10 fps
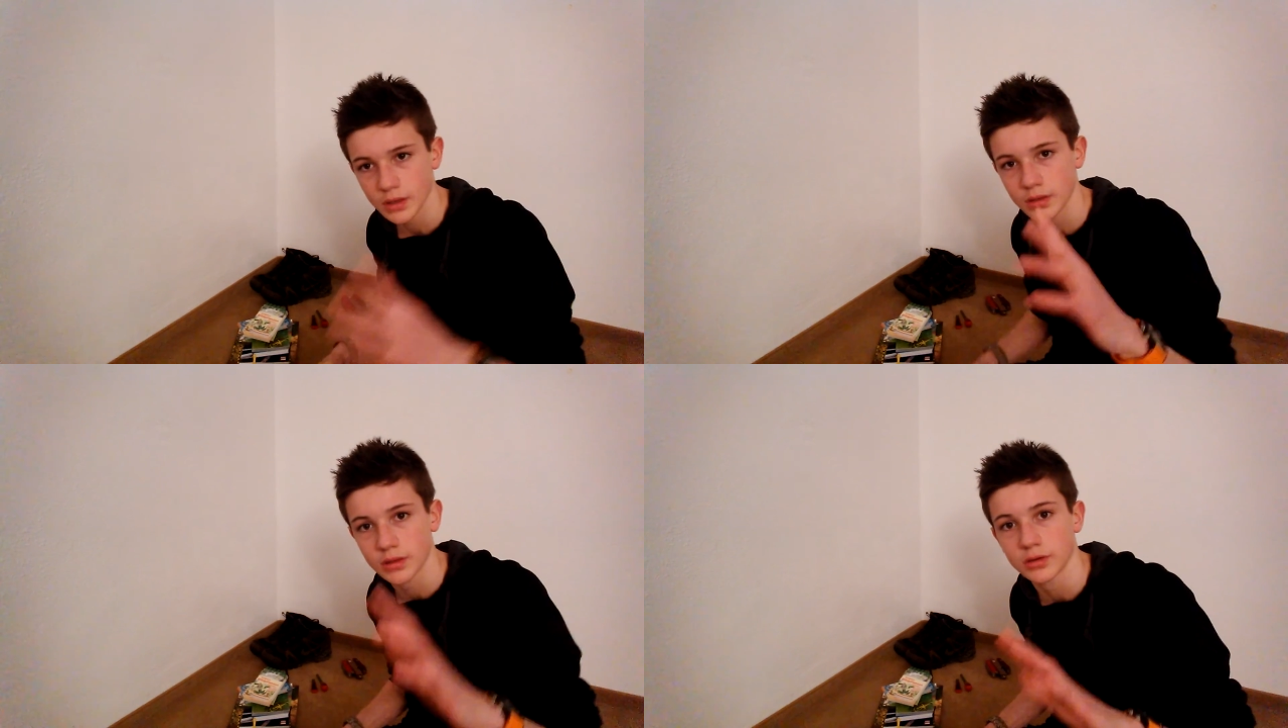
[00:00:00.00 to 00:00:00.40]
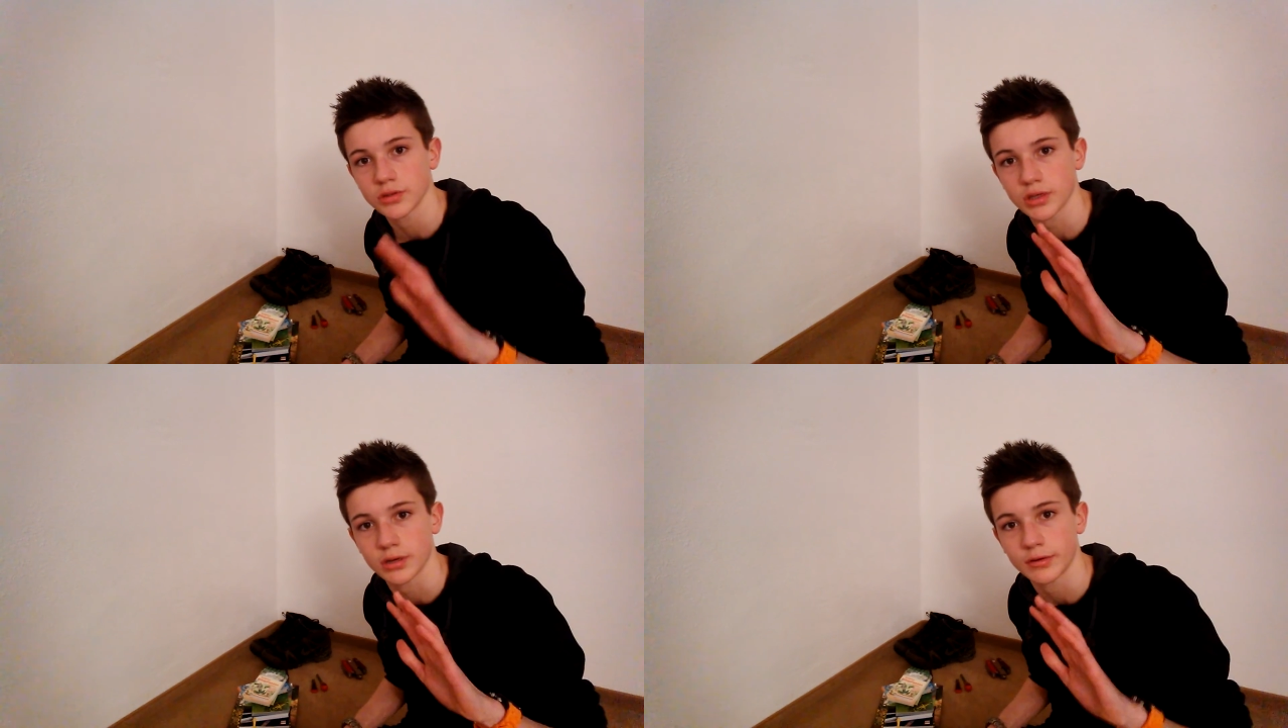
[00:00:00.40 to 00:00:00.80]

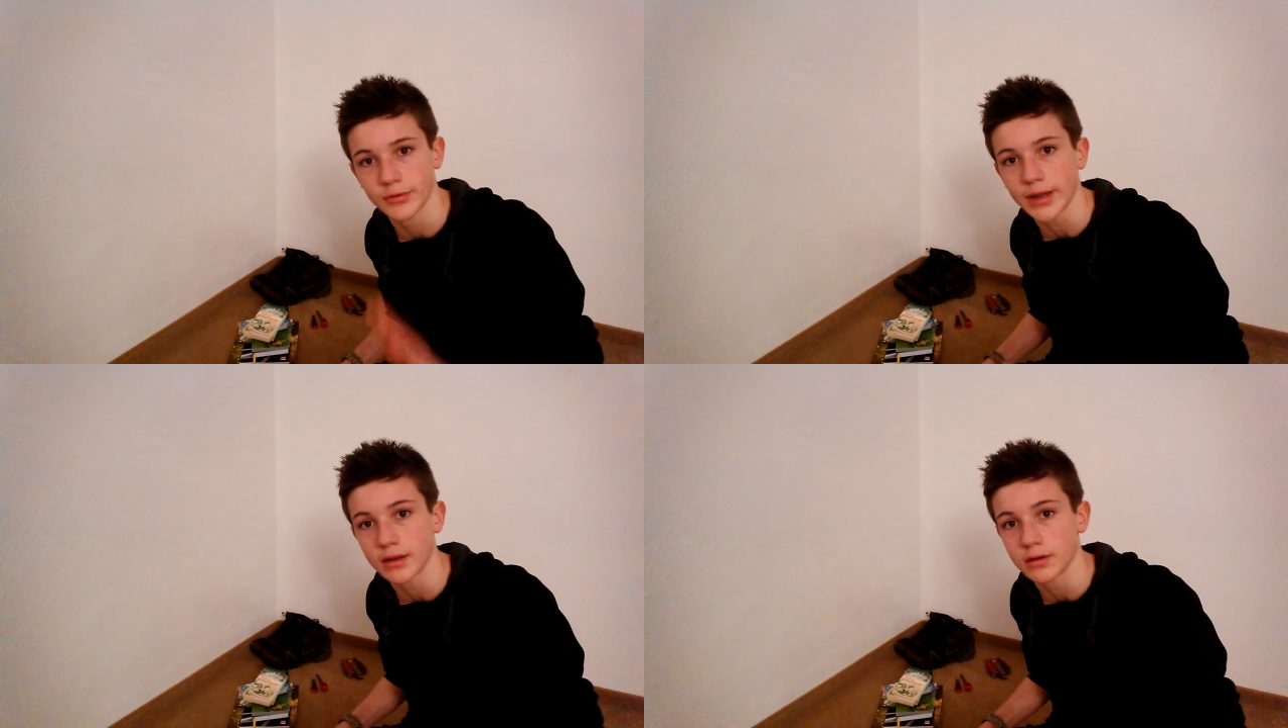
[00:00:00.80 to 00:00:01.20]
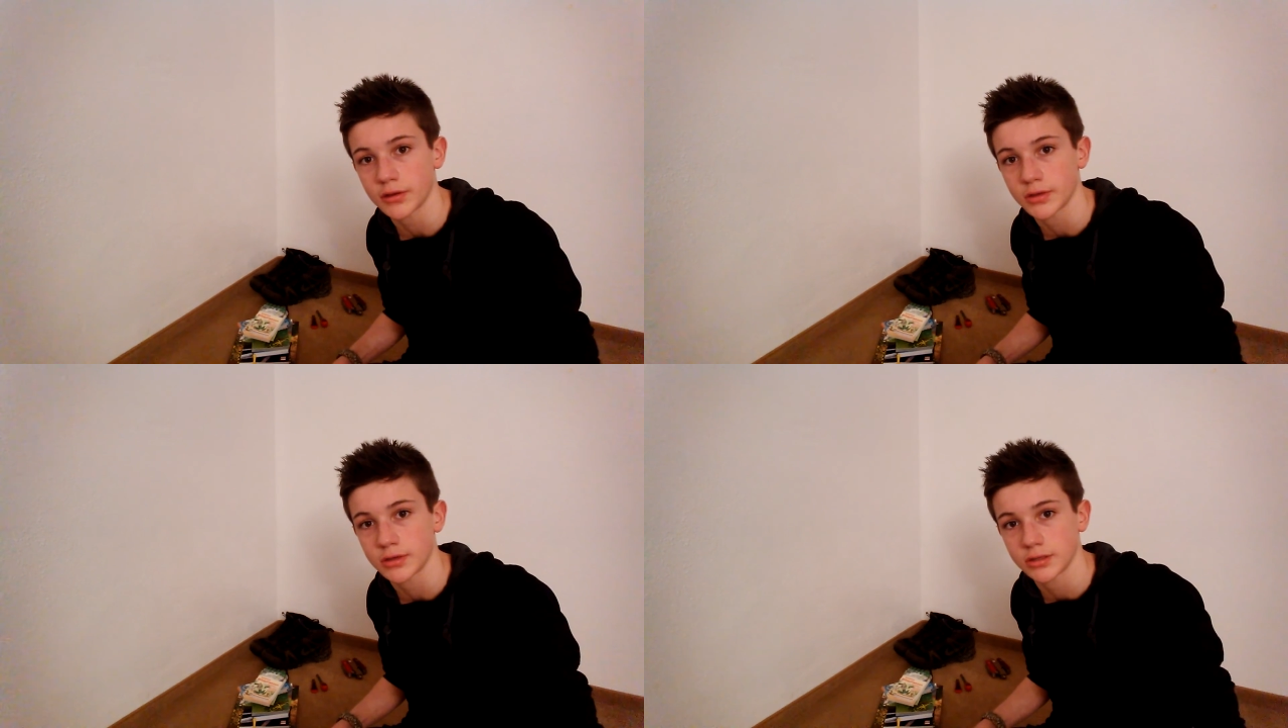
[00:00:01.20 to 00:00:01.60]
those are great
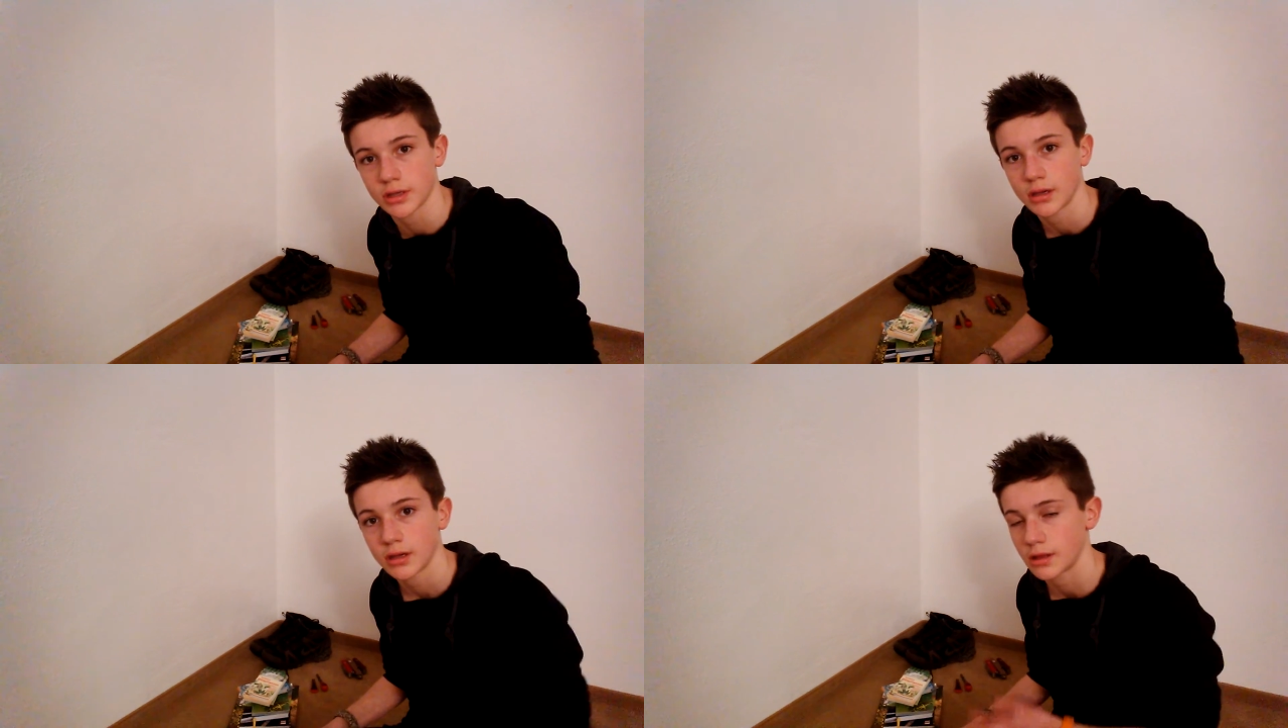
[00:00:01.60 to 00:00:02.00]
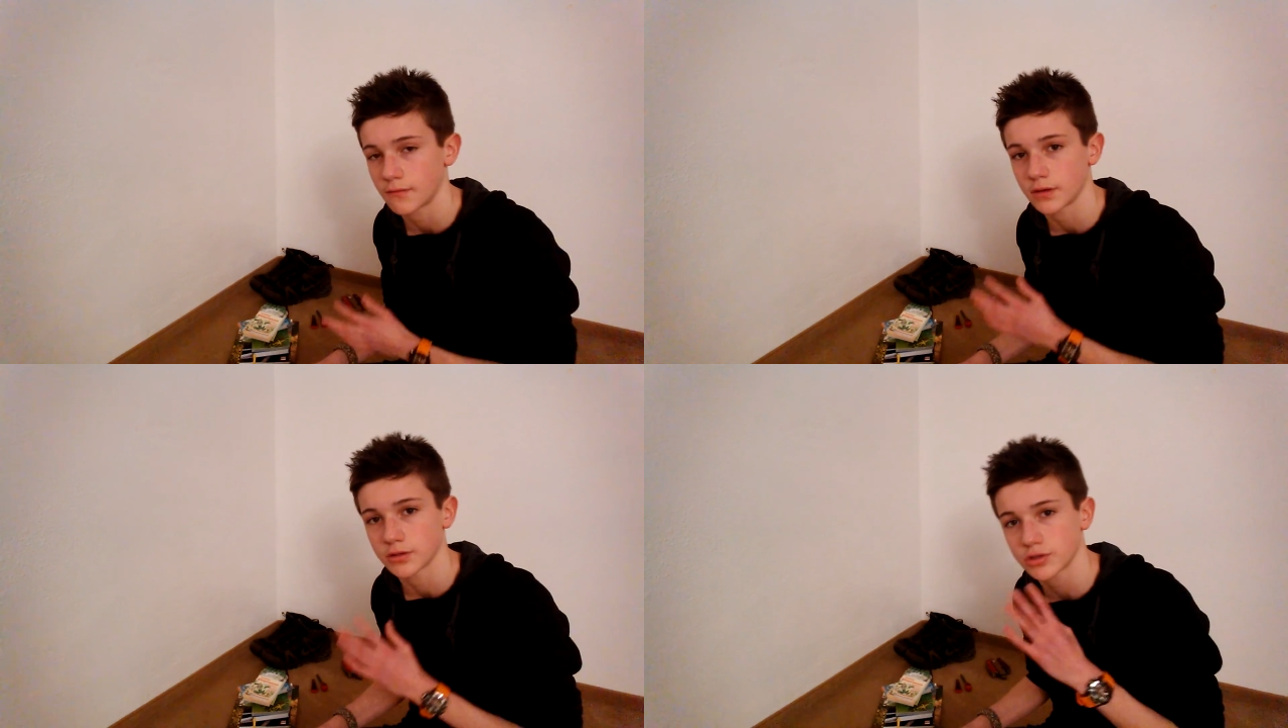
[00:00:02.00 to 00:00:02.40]
authors. They've got